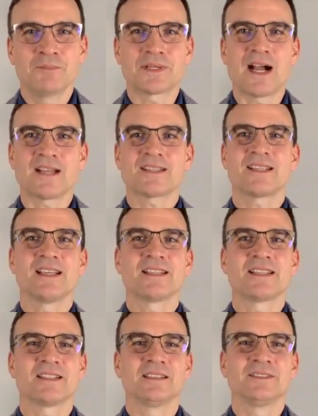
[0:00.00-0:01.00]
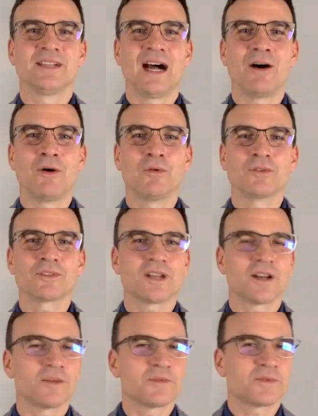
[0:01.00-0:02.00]
process of how
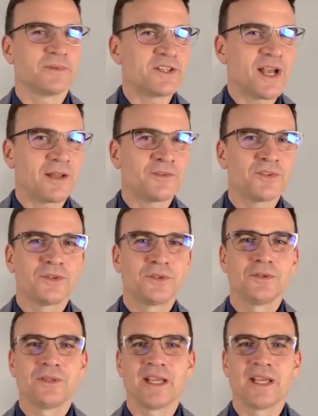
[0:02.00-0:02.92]
startups reach out to you,